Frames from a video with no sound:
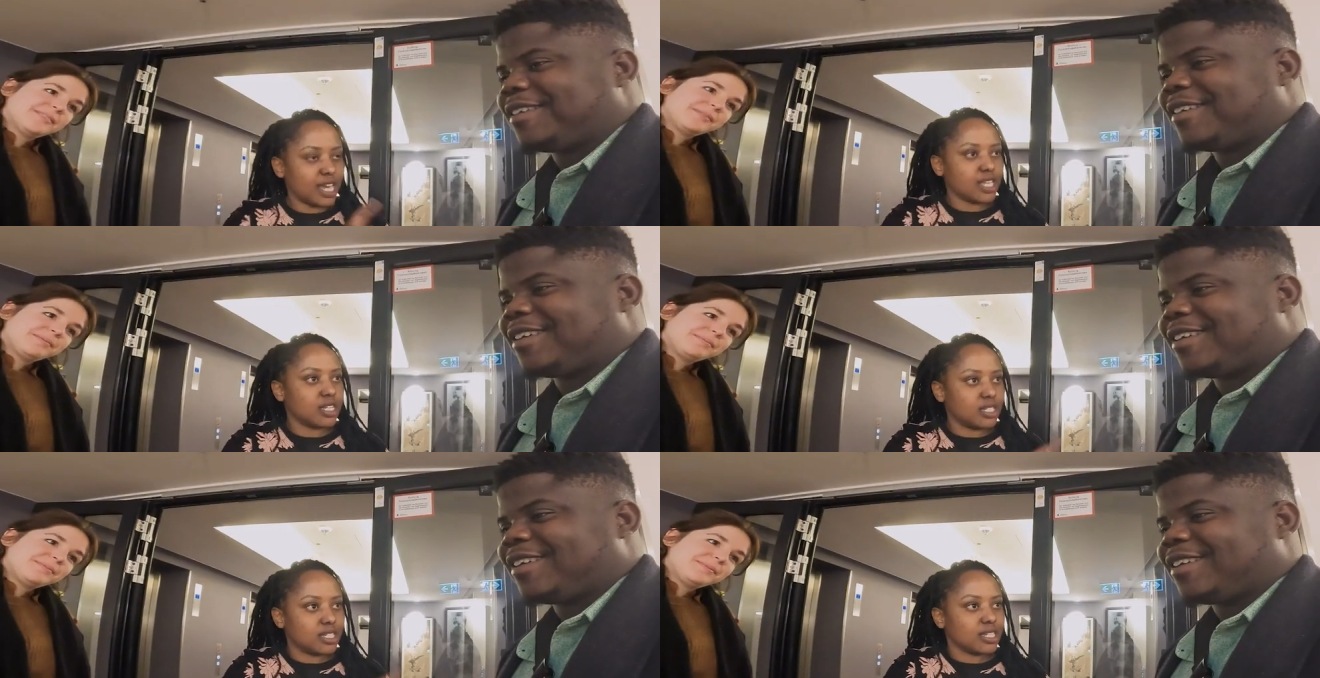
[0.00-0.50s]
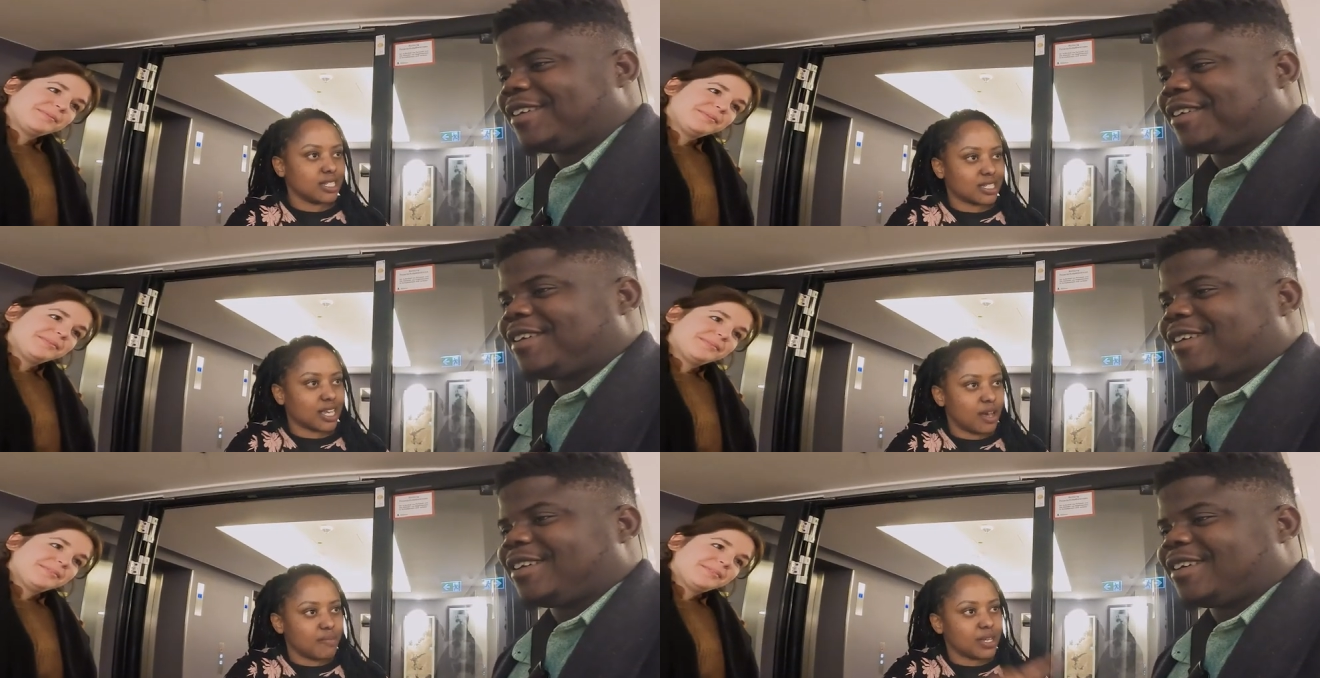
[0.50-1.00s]
Speaker 1: Kenyan tea is
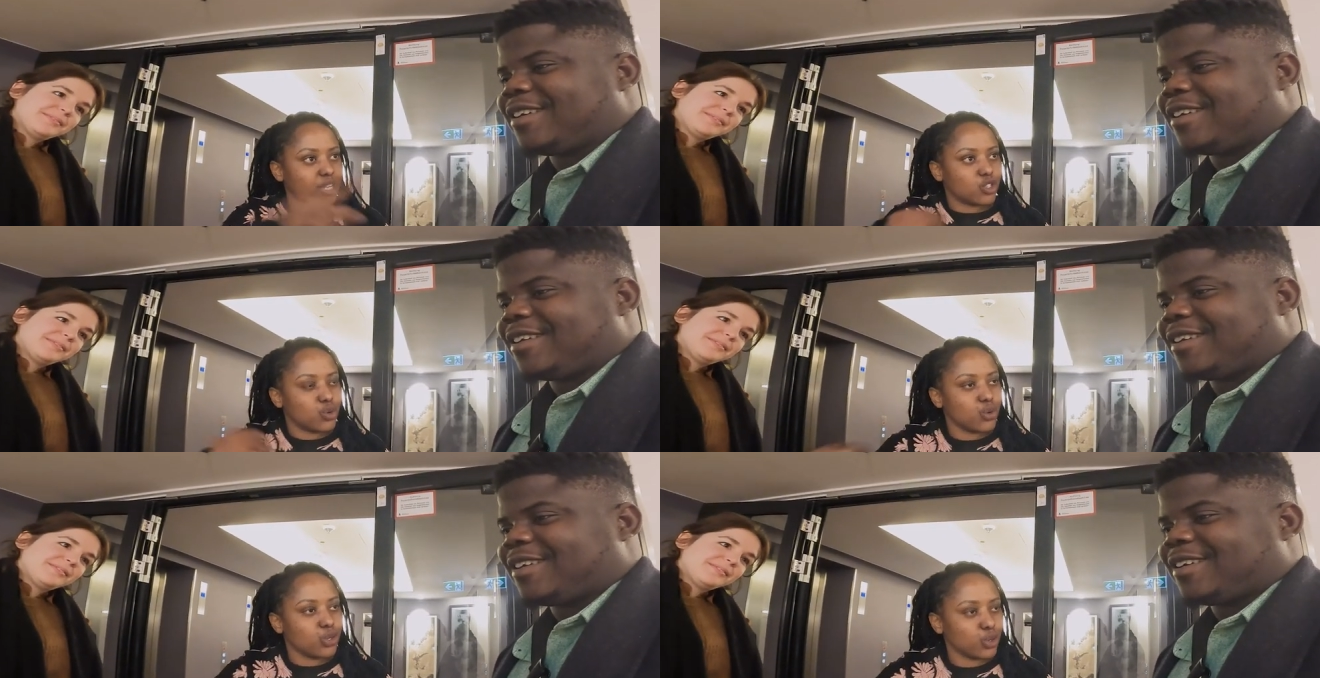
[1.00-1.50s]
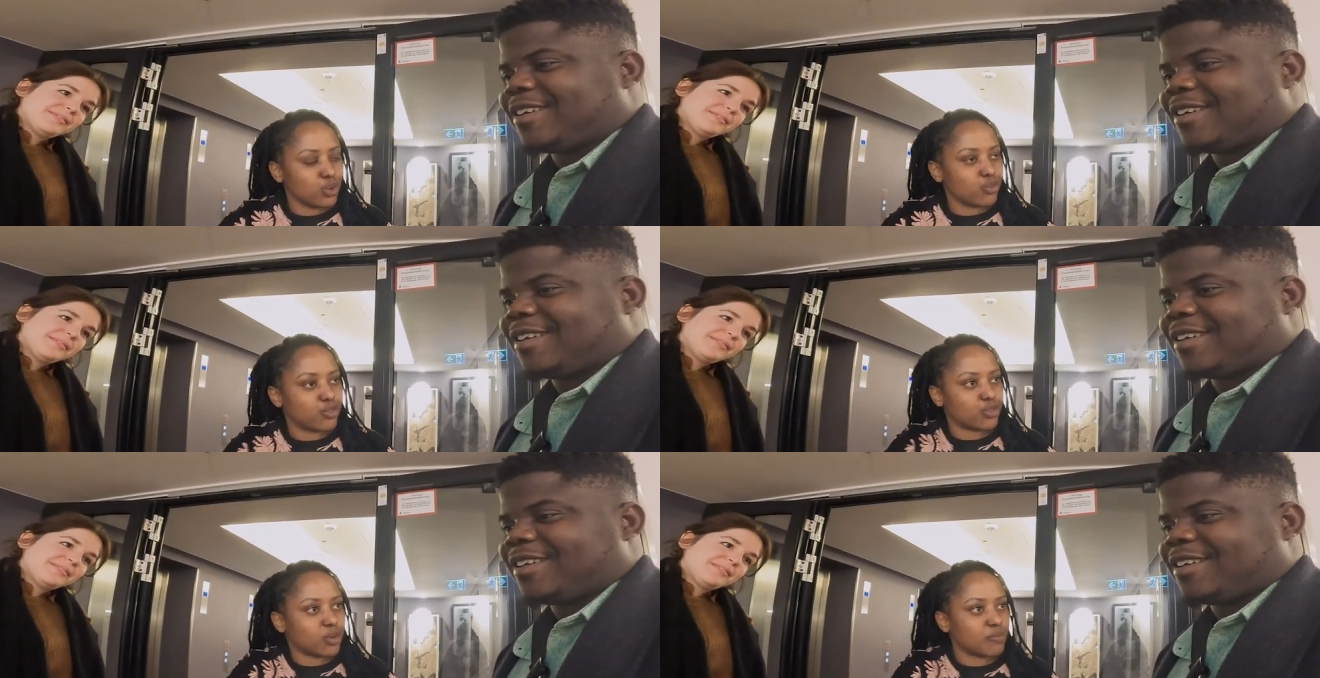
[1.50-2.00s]
coming to you
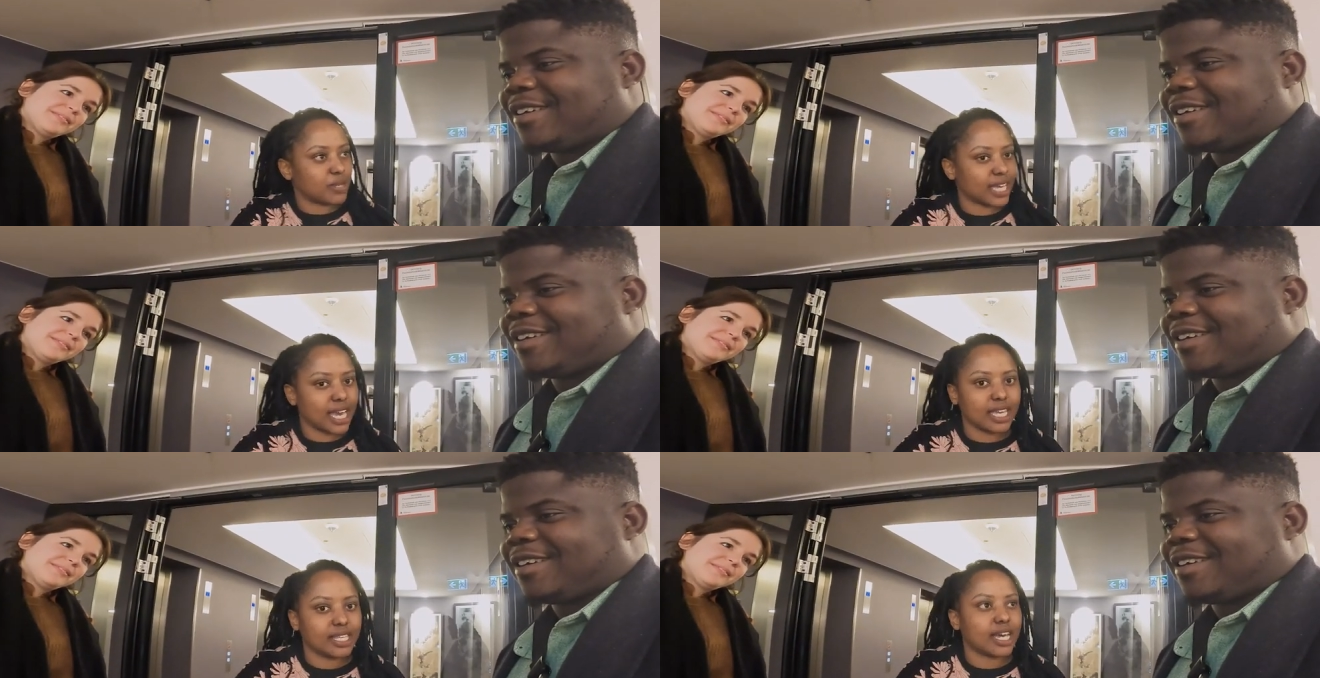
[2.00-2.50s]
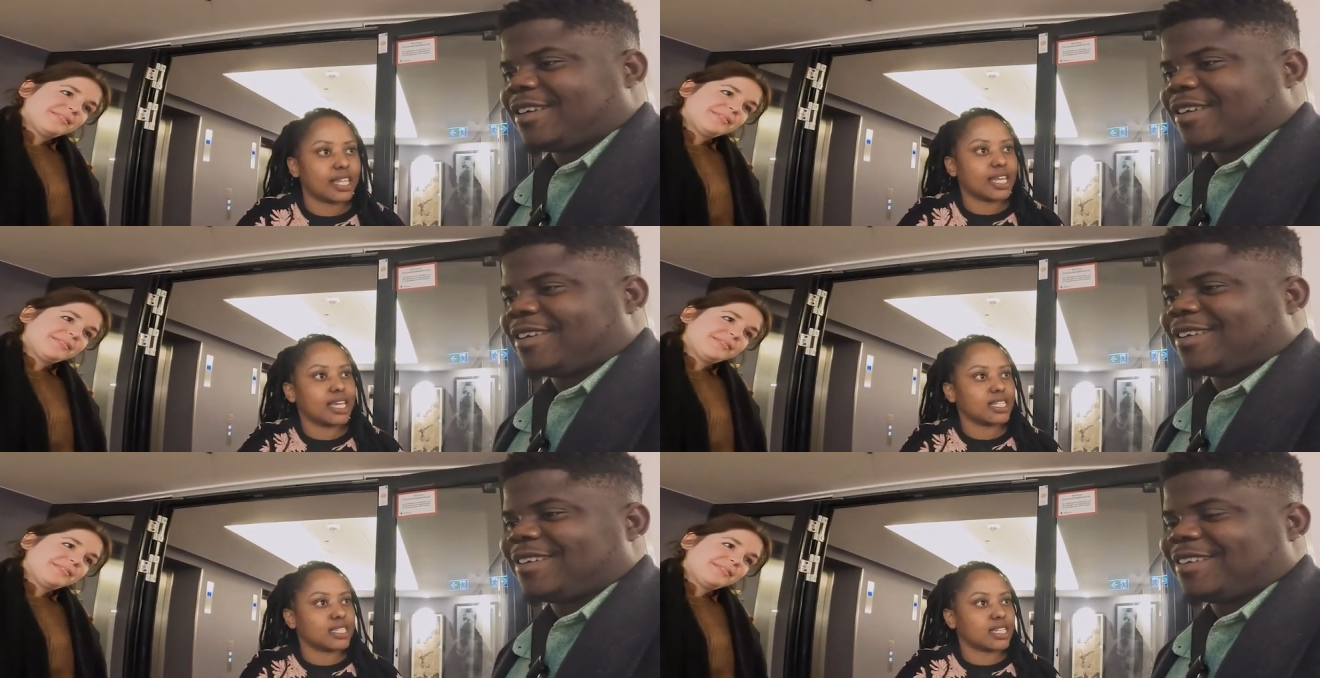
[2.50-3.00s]
from Kenya.
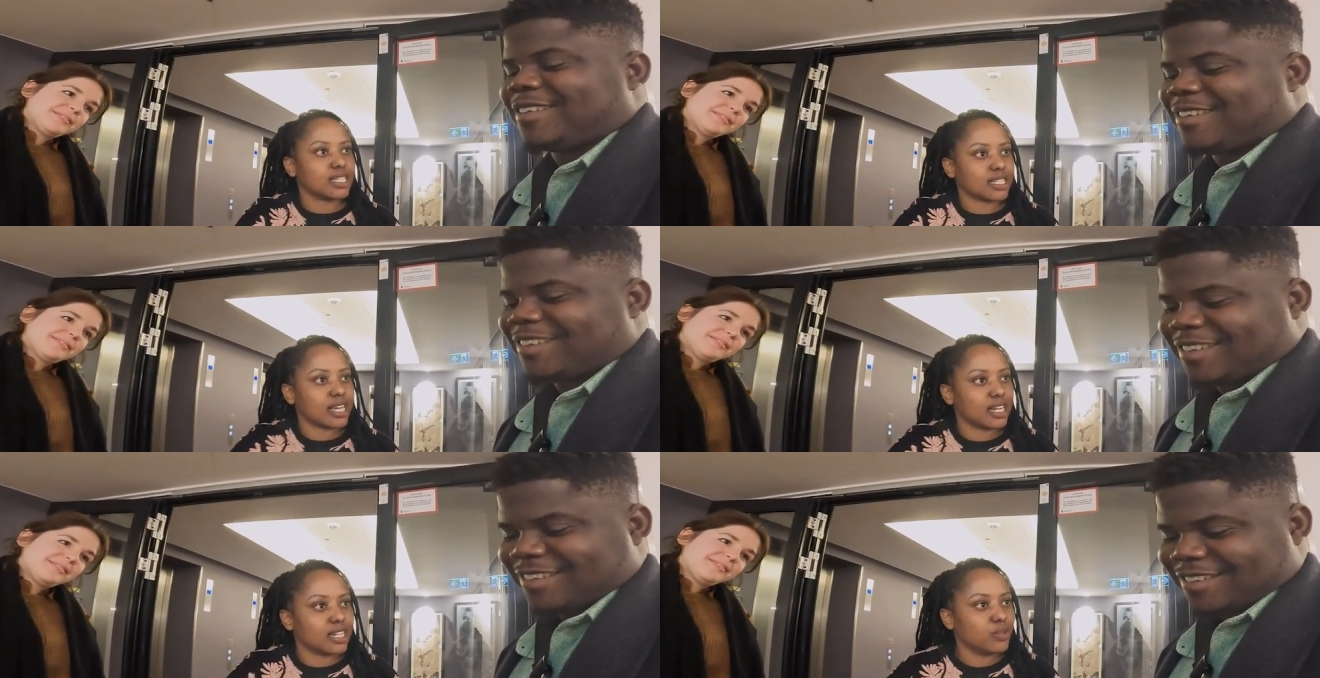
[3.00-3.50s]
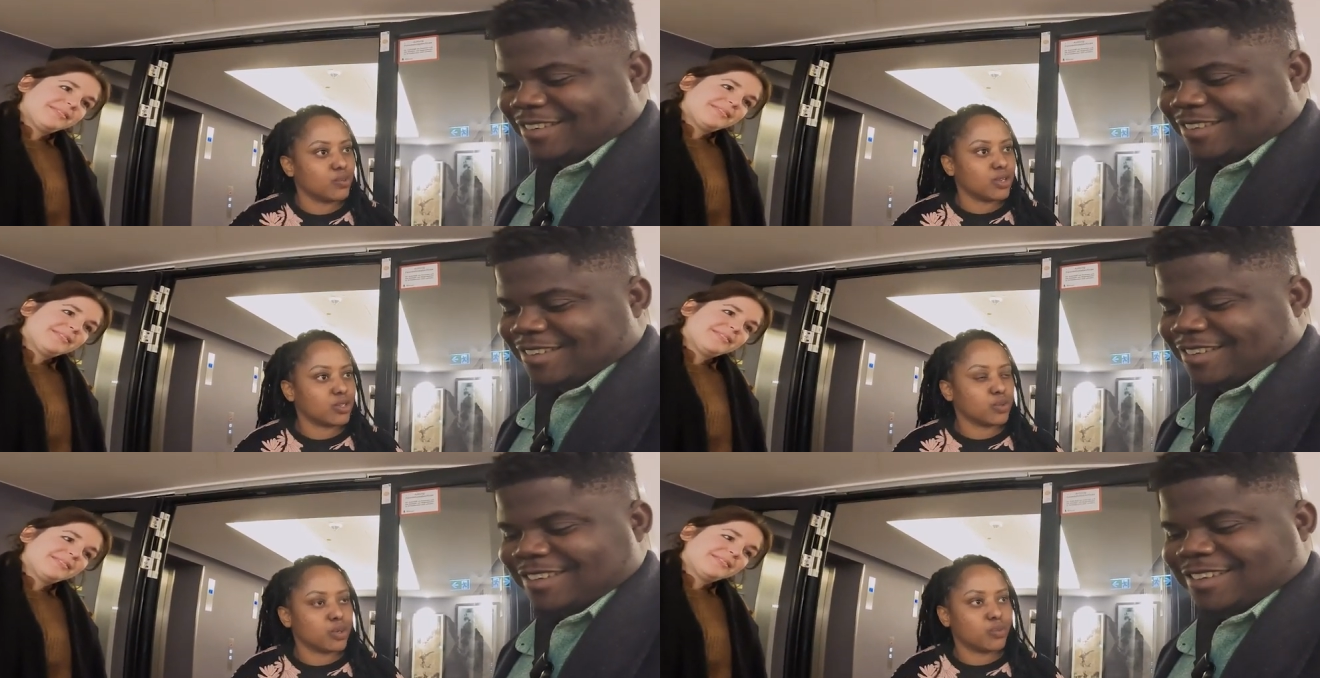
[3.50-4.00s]
That is exactly
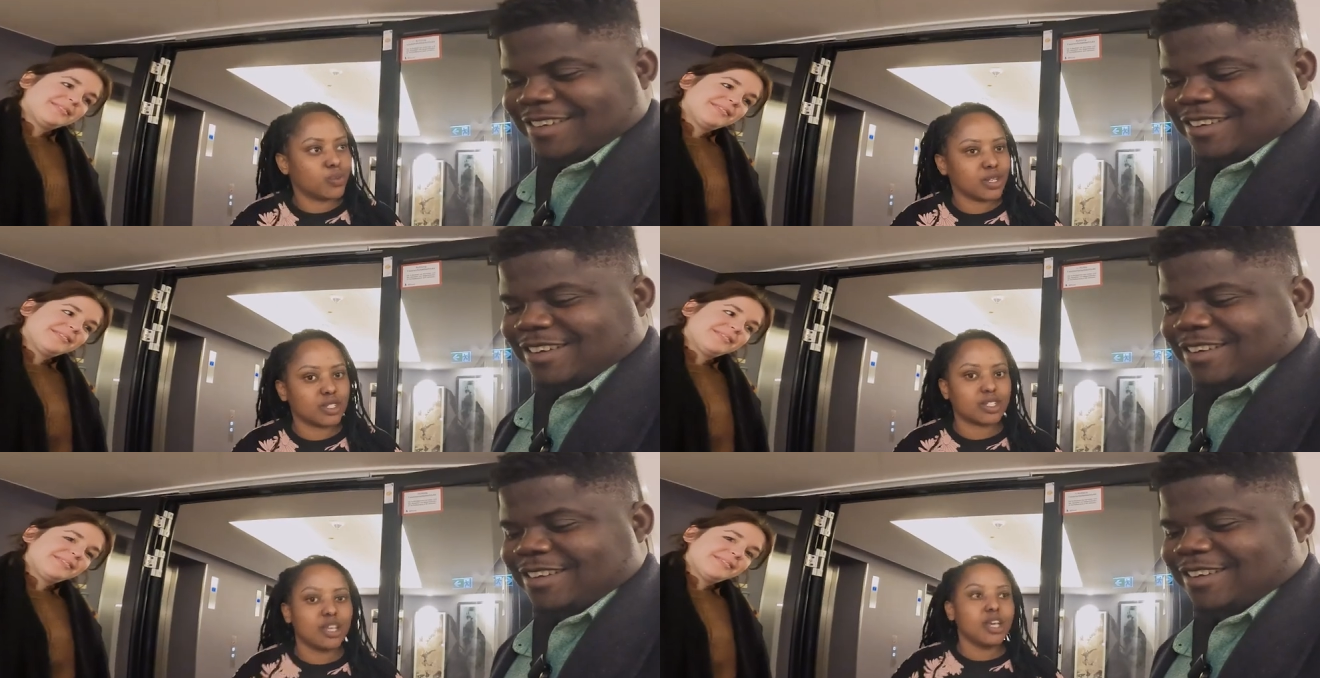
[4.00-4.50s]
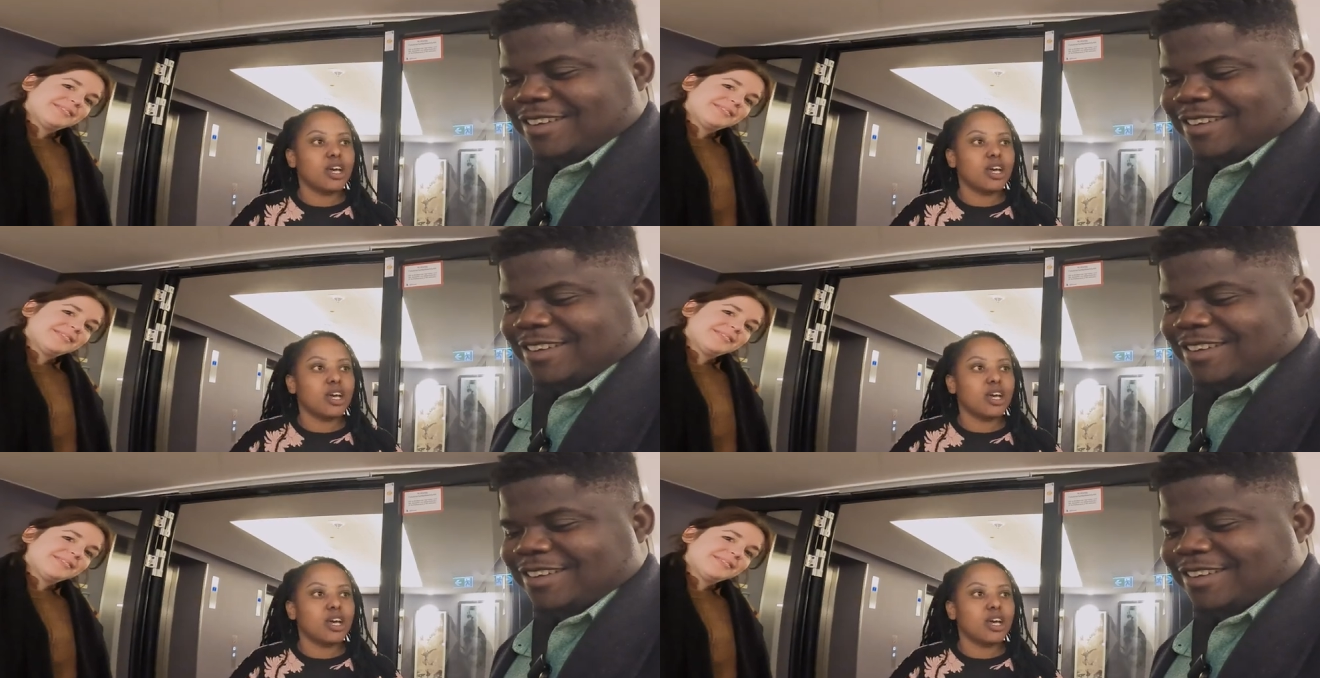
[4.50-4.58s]
what we want.